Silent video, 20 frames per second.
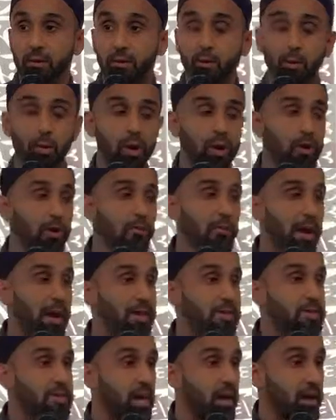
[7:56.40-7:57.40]
will my
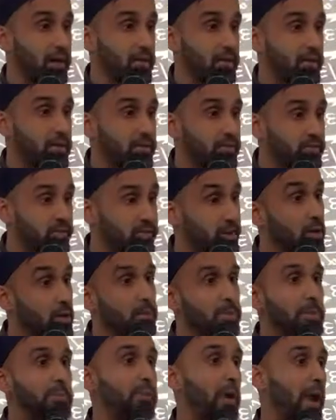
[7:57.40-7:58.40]
child still
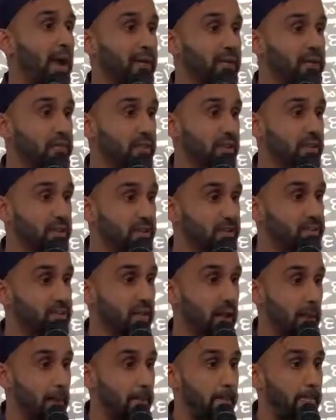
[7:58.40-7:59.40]
be practicing
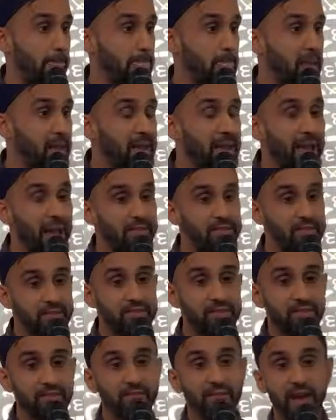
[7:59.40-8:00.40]
Islam? And this,
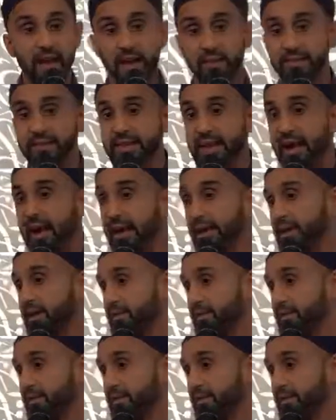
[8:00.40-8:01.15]
in fact, the ayah